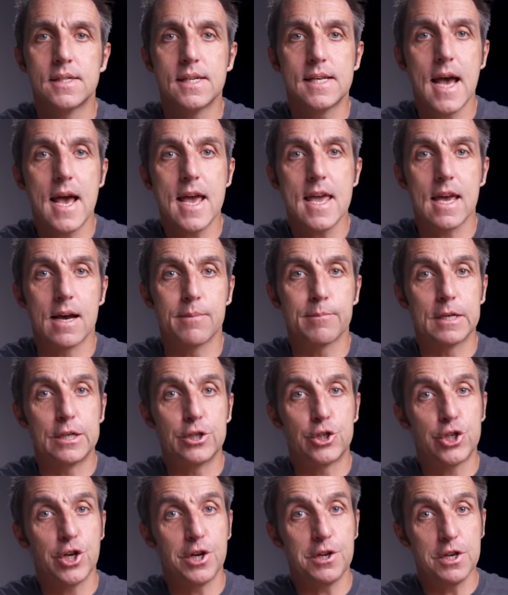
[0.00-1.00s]
Today, I'm going to
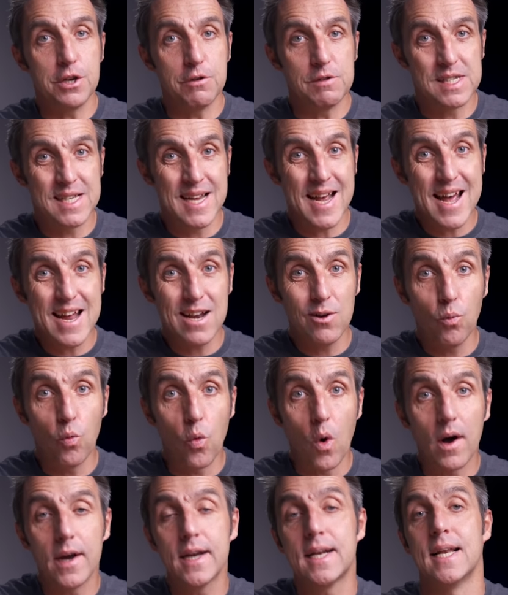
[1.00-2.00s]
show you 10
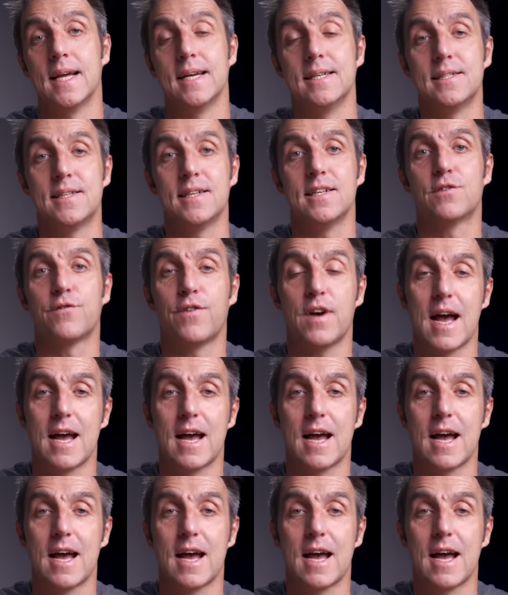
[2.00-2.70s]
wide lenses for